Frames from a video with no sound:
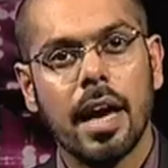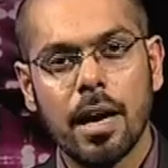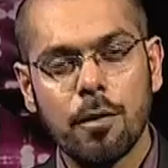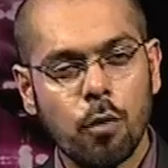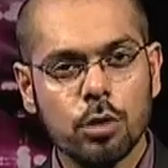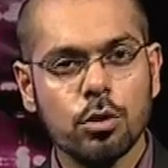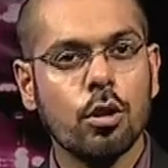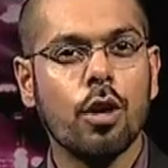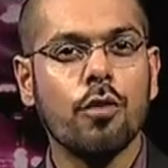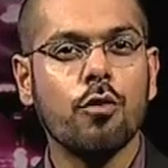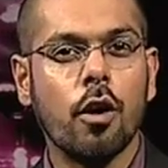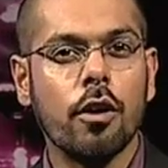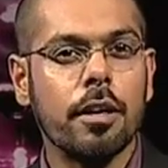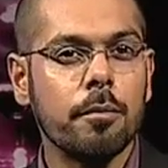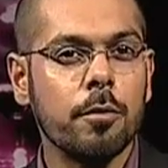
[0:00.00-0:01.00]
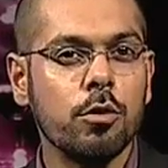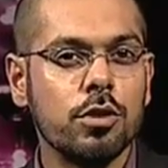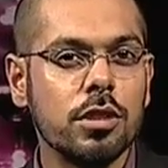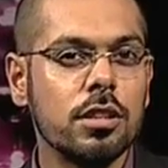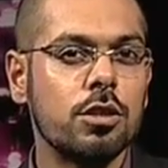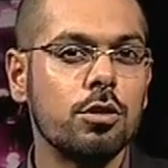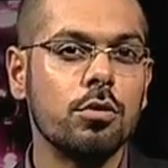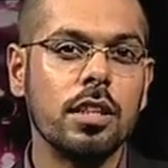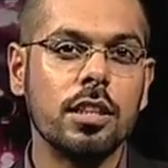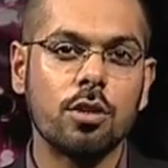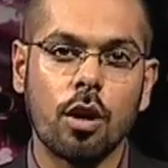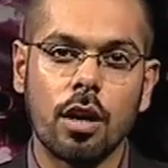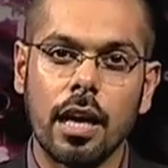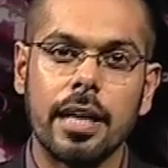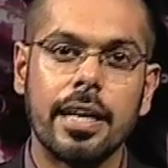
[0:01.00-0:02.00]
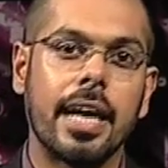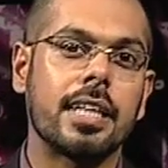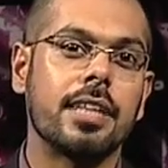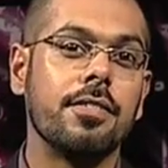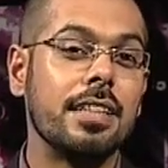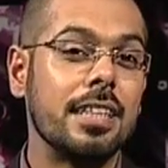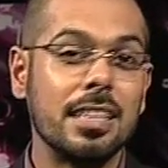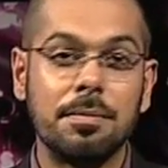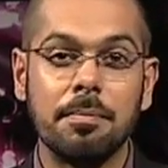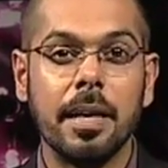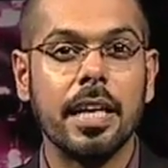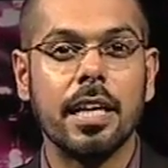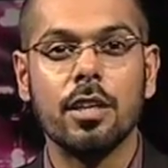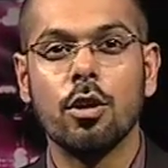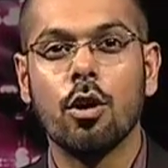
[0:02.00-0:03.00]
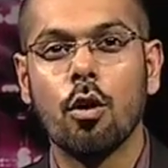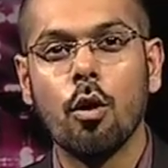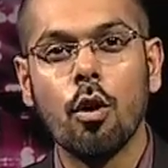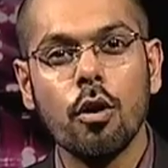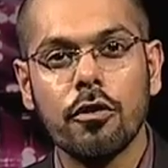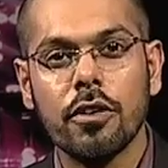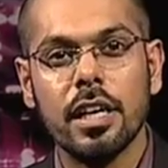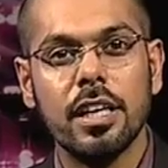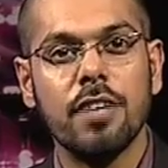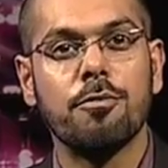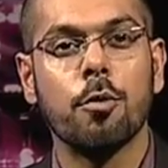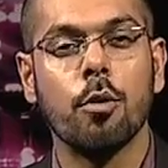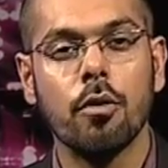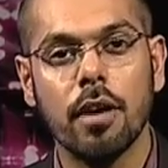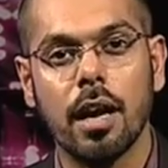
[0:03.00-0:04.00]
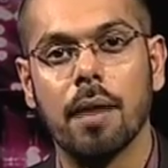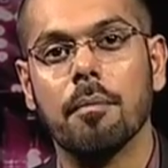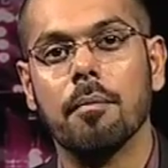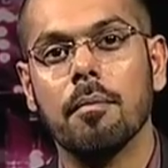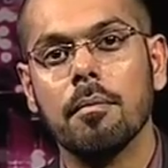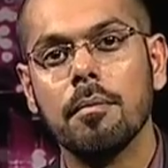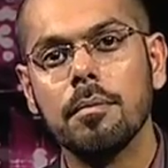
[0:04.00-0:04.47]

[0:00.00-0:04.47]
And what sort of contributions do these online activities make in your whole relief program?